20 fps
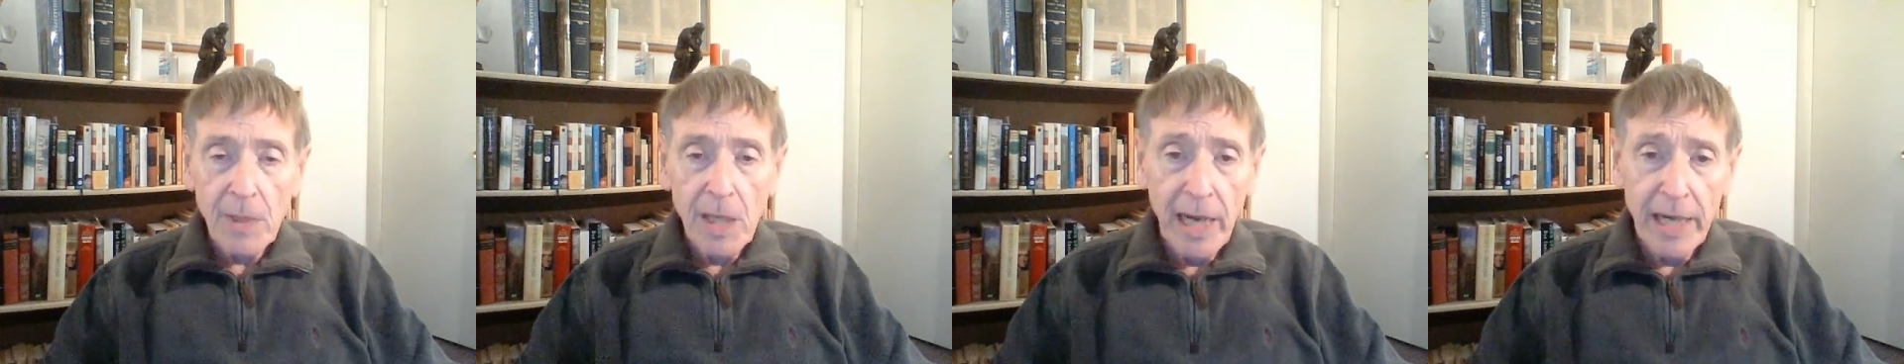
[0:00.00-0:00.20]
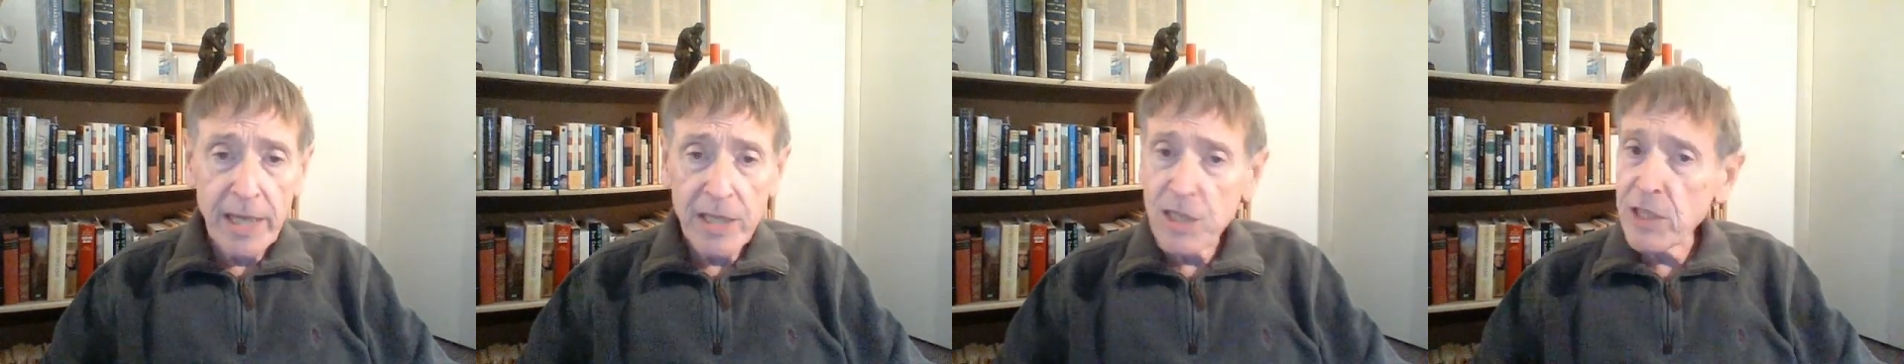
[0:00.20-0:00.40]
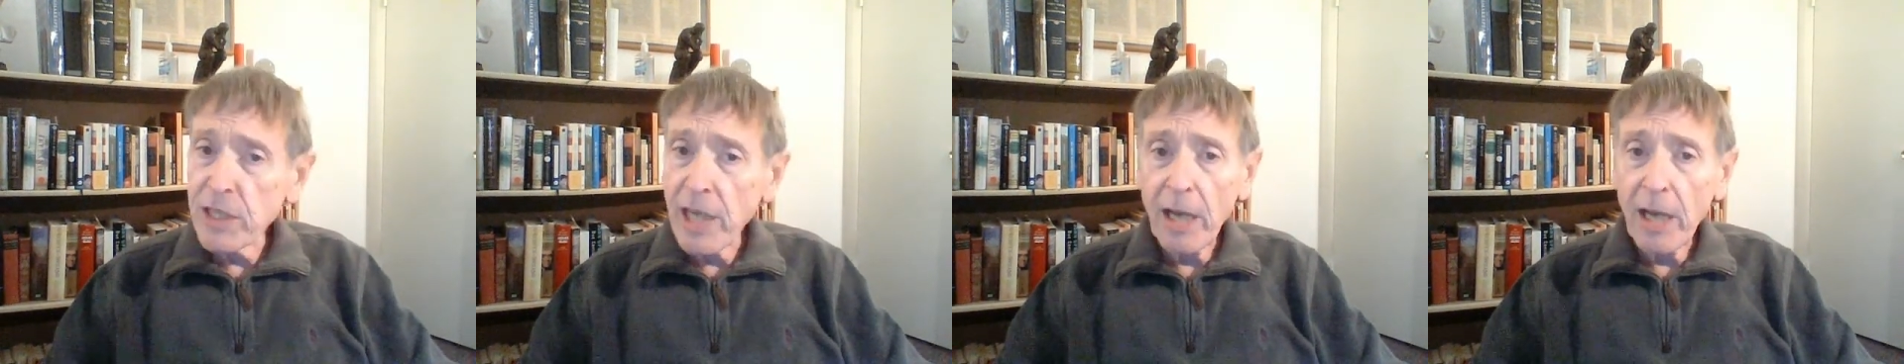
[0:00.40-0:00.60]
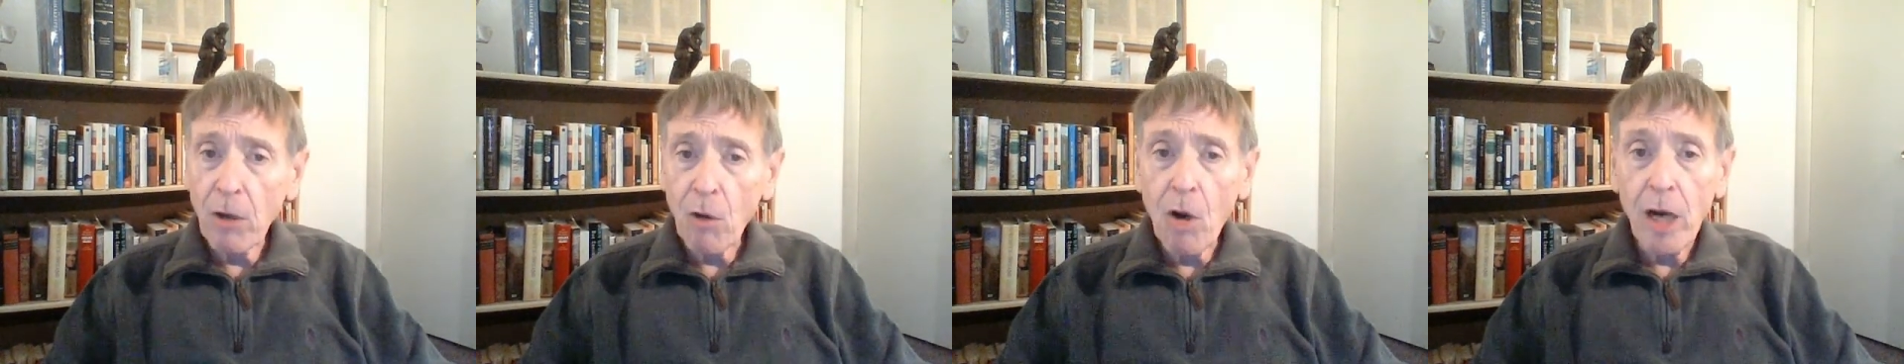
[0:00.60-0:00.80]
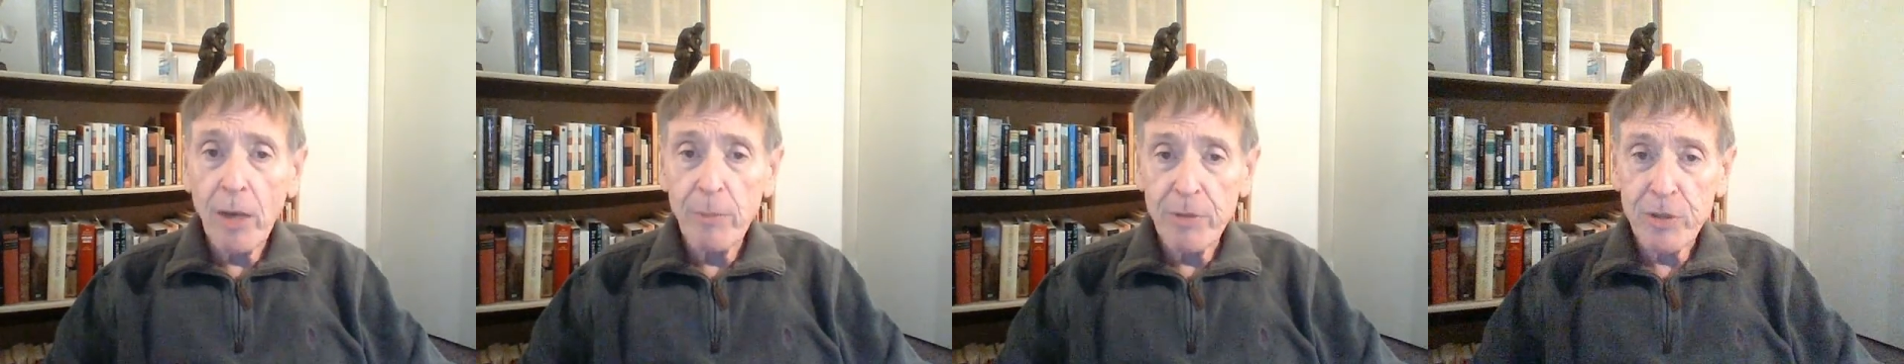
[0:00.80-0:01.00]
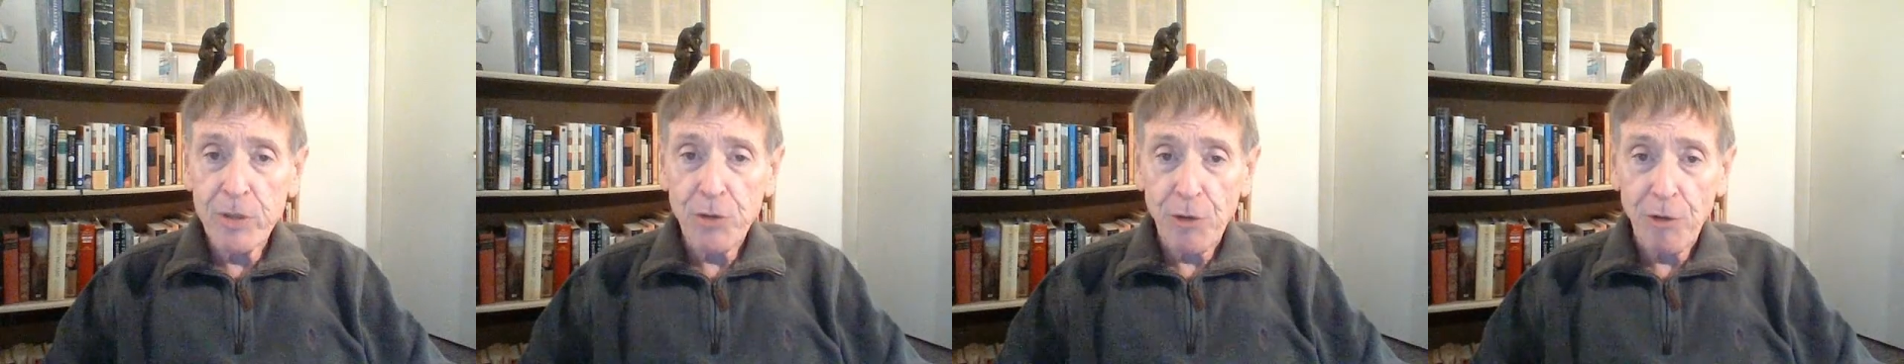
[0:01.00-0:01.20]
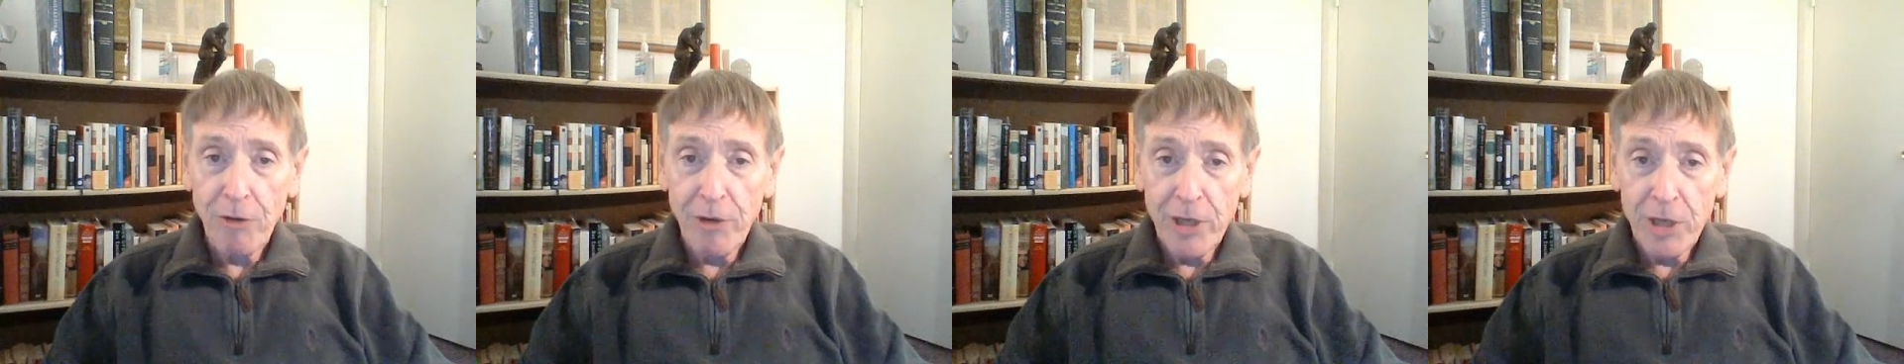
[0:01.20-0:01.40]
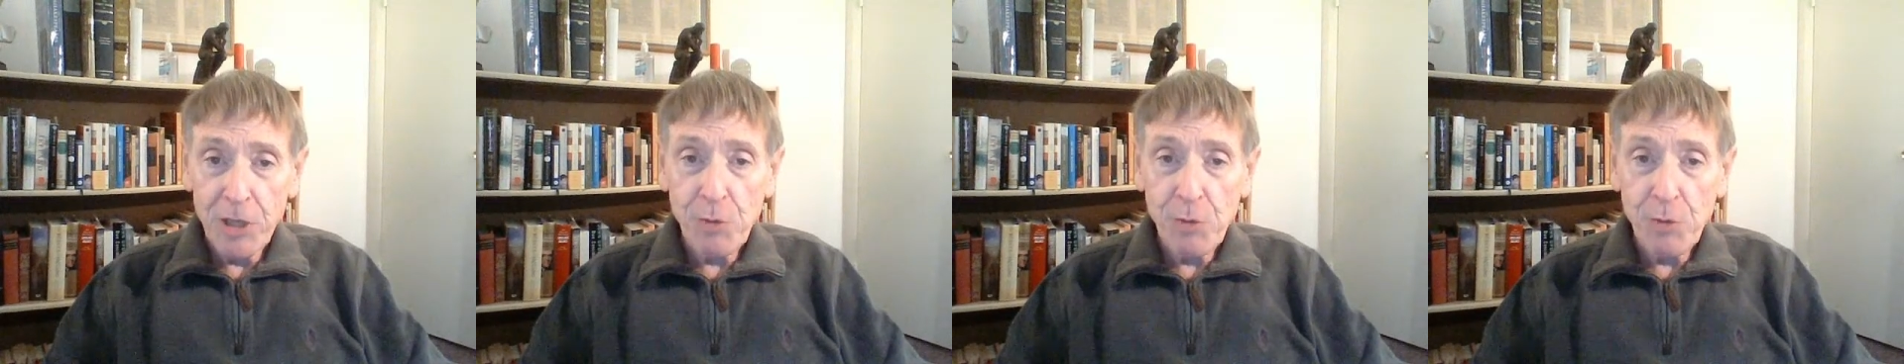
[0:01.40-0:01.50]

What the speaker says: and it's not arbitrary.